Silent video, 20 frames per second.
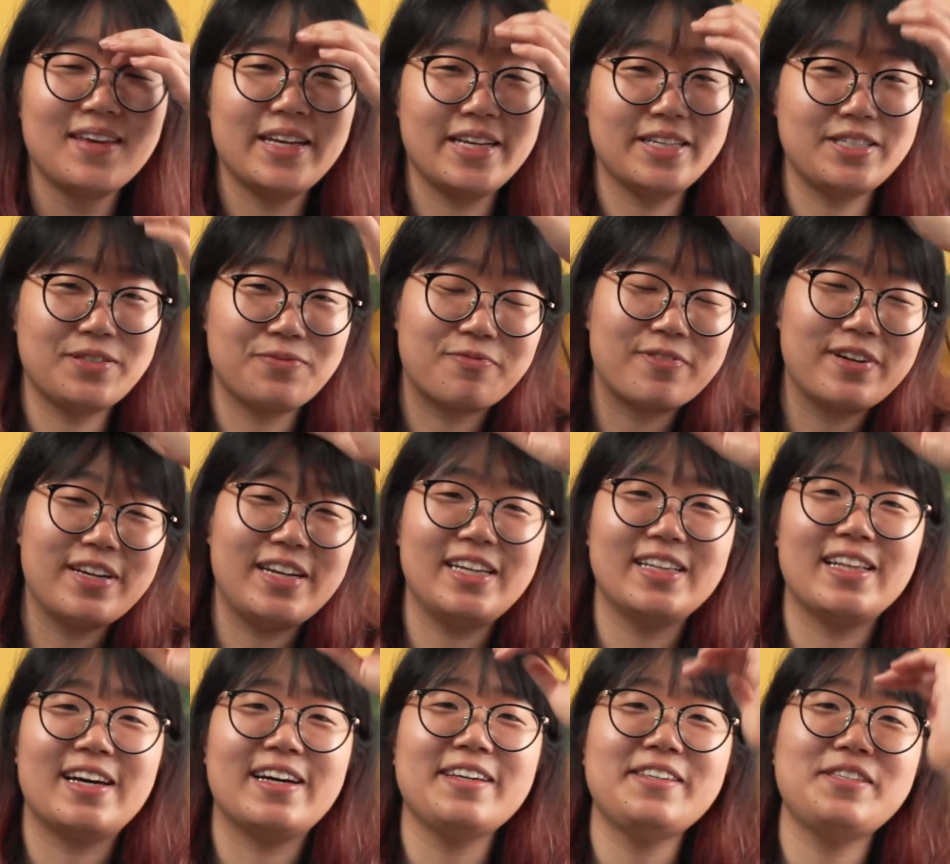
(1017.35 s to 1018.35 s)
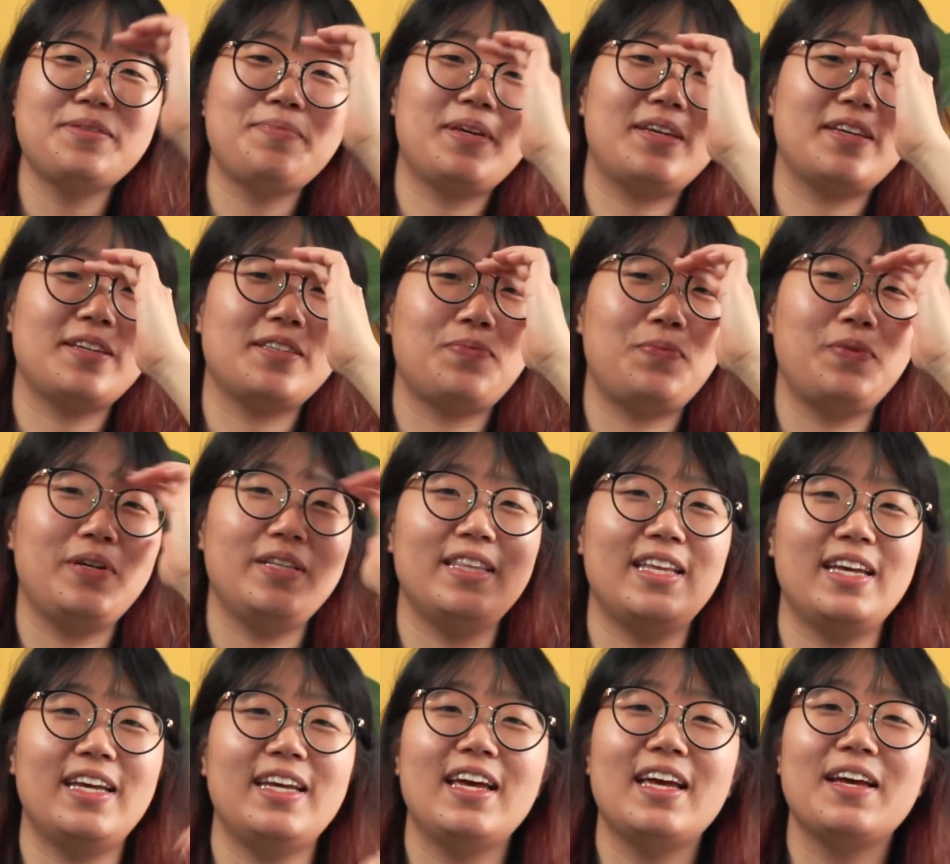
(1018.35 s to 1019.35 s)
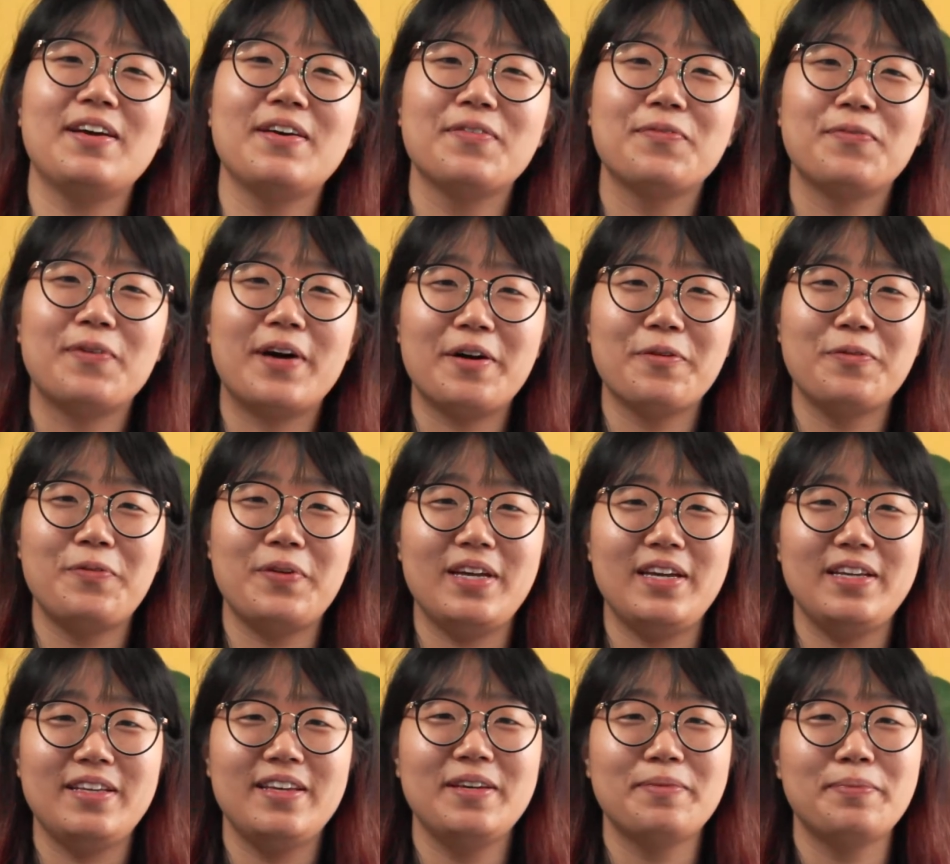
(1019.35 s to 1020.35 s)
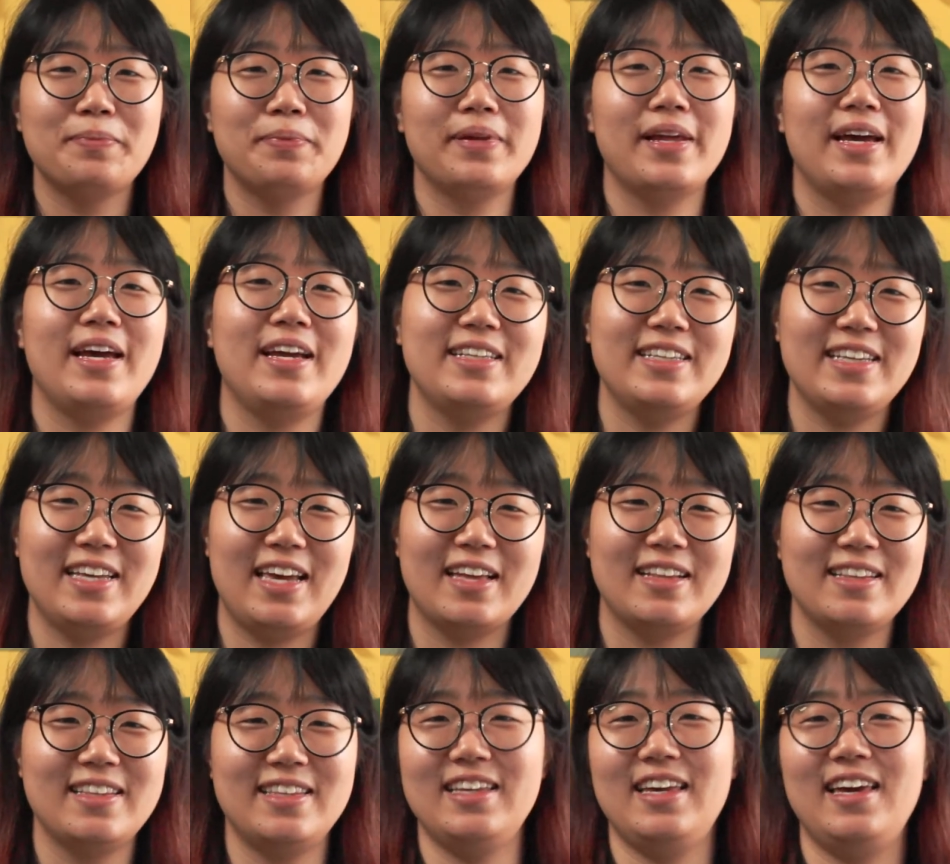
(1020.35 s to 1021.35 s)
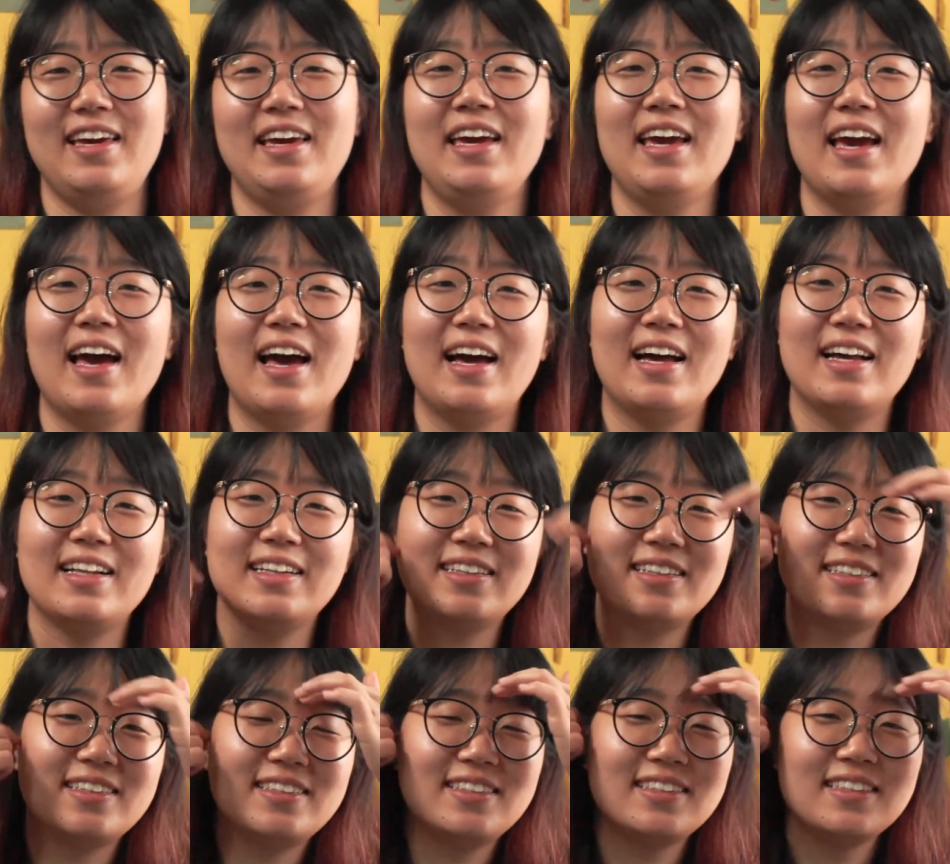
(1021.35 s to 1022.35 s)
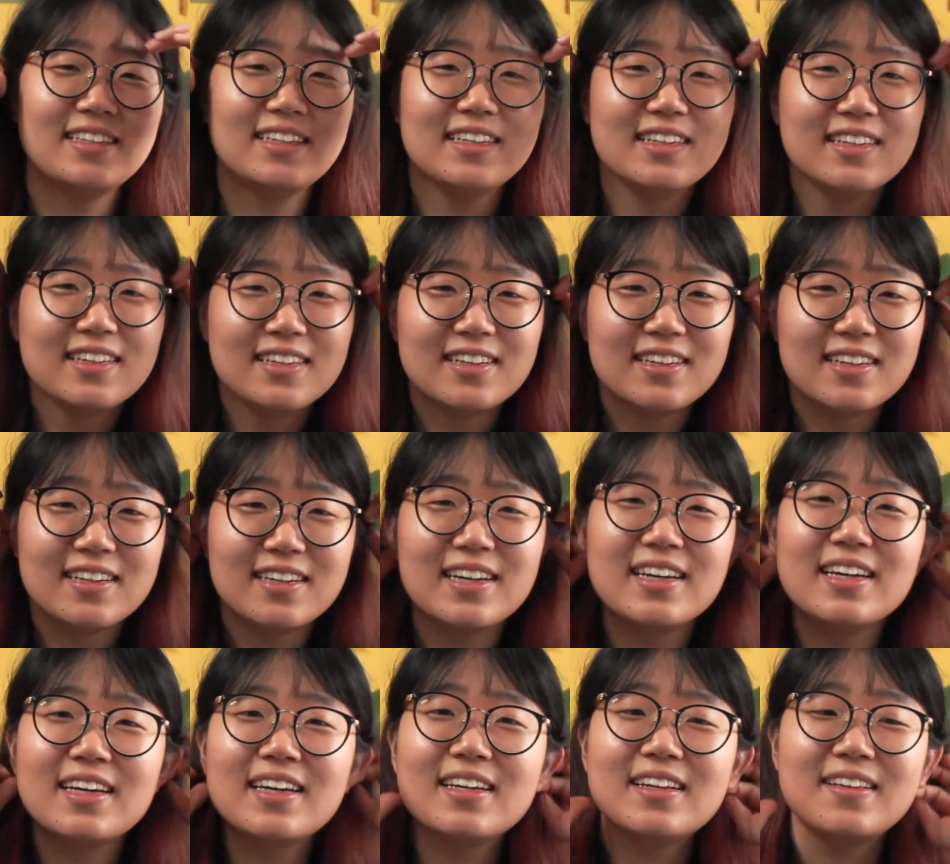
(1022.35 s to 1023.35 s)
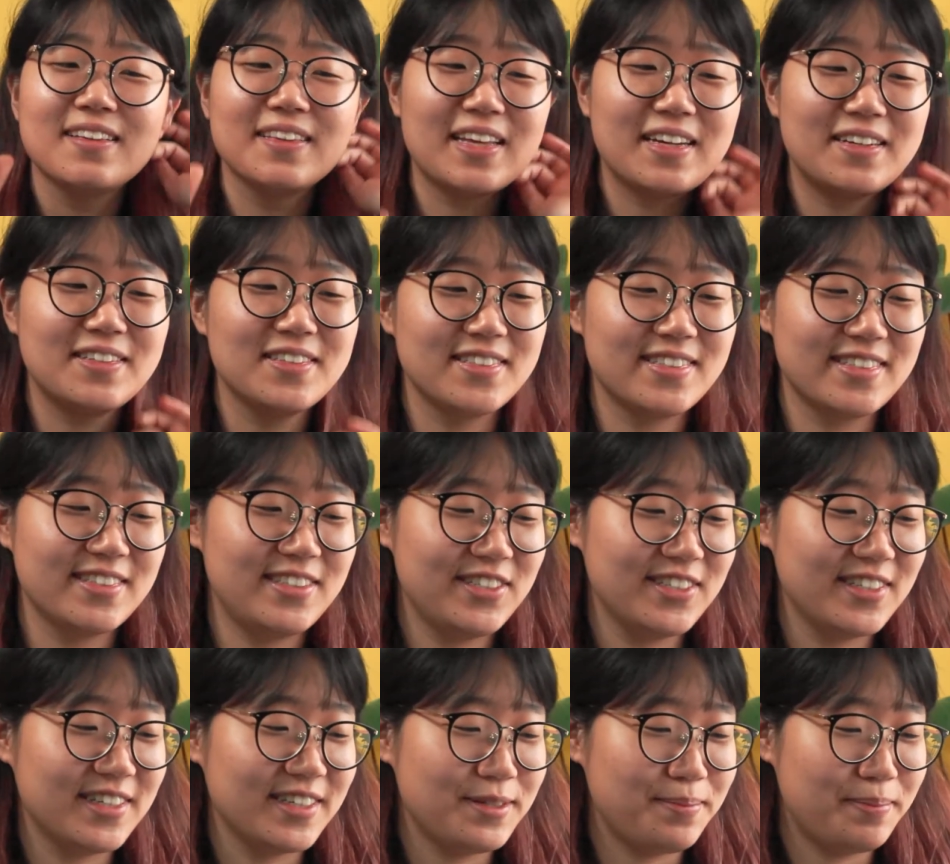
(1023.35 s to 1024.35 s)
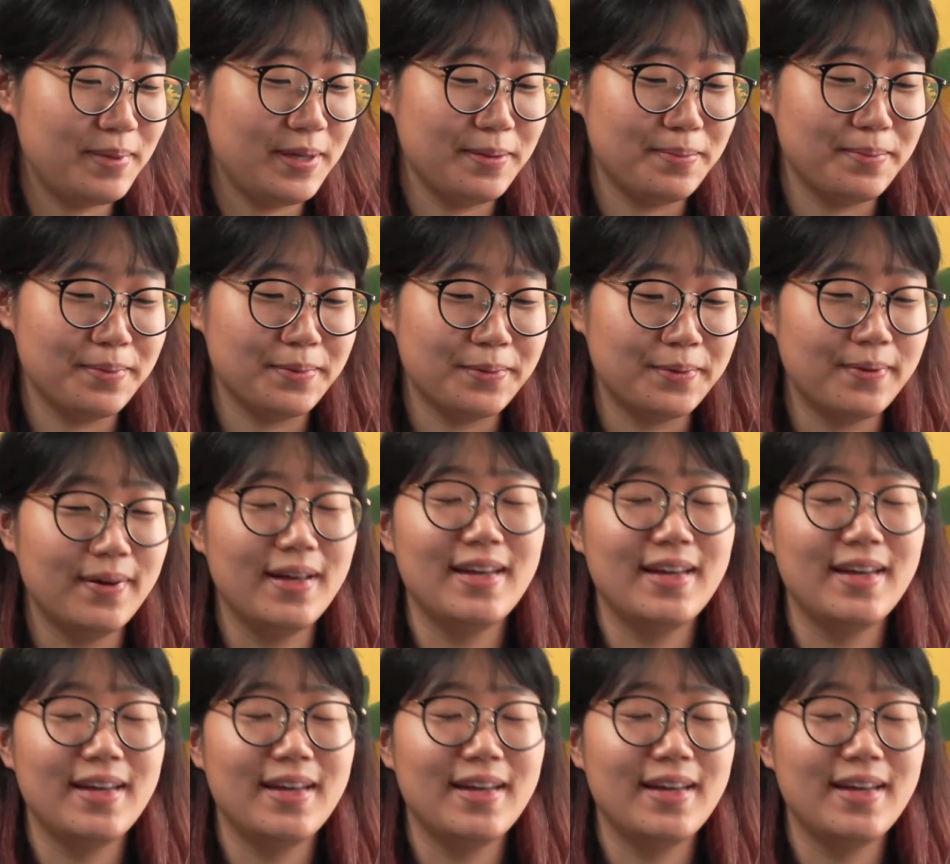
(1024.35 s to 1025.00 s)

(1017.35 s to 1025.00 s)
It's really nice because we knit while we play D&D, and they're such nice people.